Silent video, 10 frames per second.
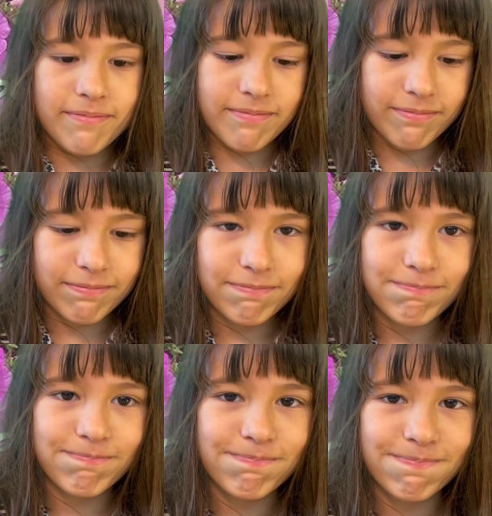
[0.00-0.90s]

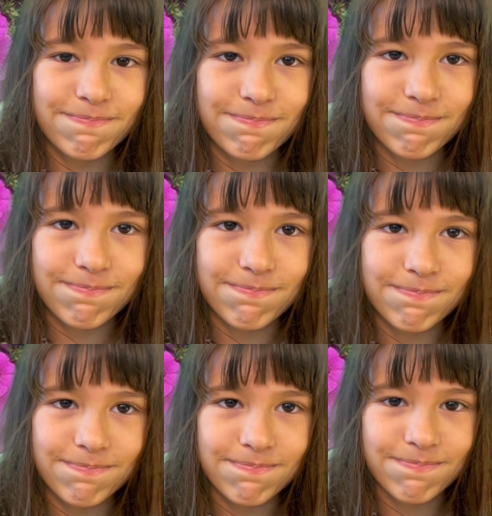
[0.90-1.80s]

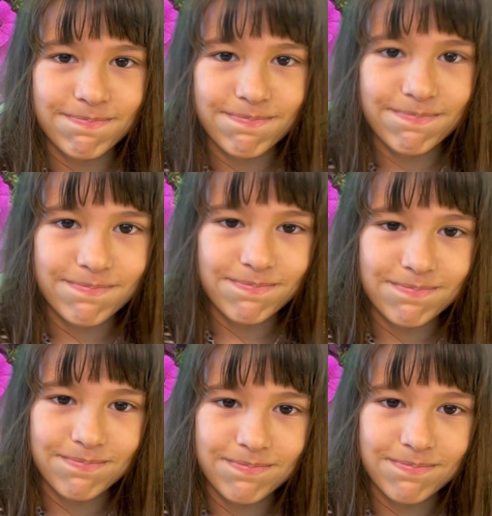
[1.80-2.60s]
No one is speaking in this clip.